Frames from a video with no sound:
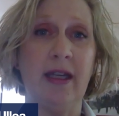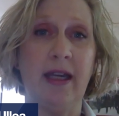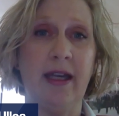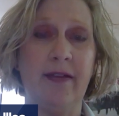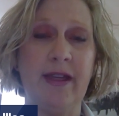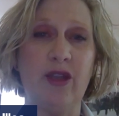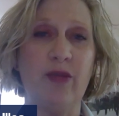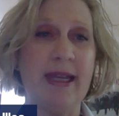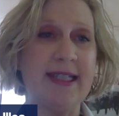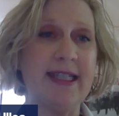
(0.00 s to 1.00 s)
either
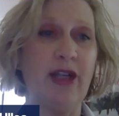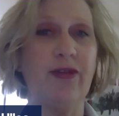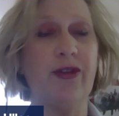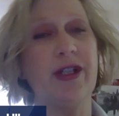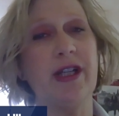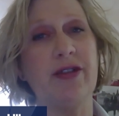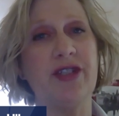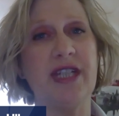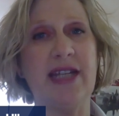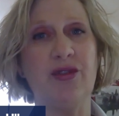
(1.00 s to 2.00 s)
myself or another
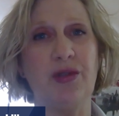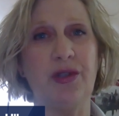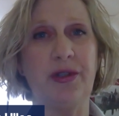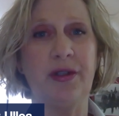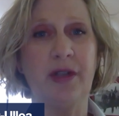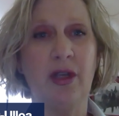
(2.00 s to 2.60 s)
scheduler